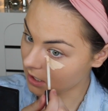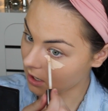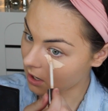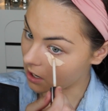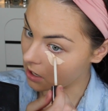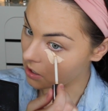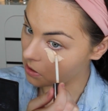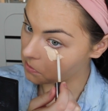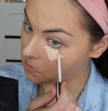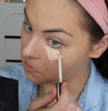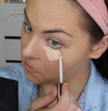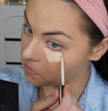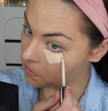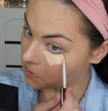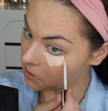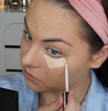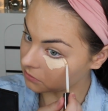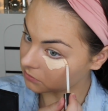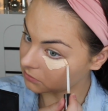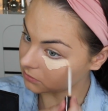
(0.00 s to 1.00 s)
I
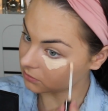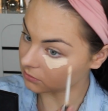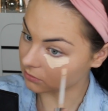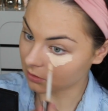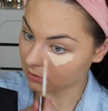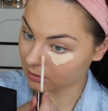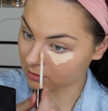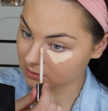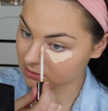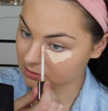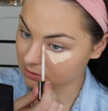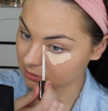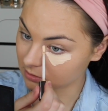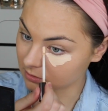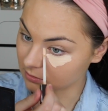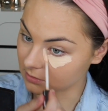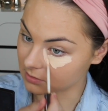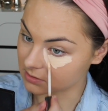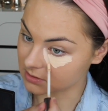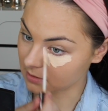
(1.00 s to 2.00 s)
will not
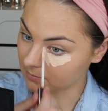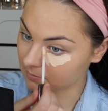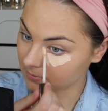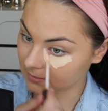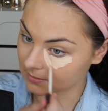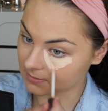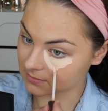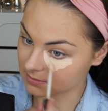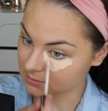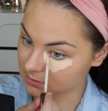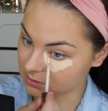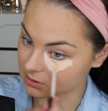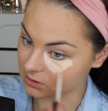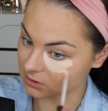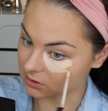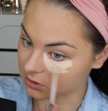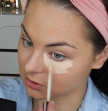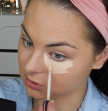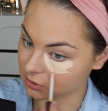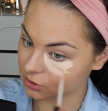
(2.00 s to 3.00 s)
use it because it's
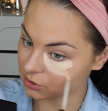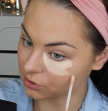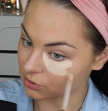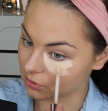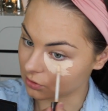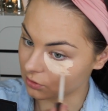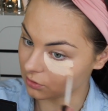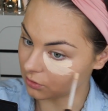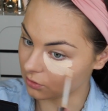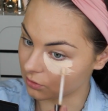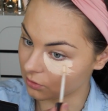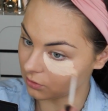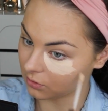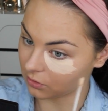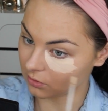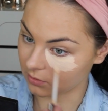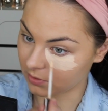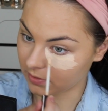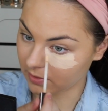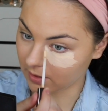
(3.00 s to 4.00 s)
just
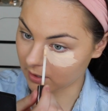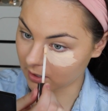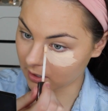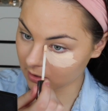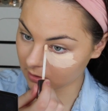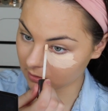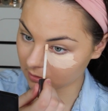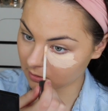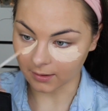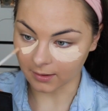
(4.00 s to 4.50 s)
too thick,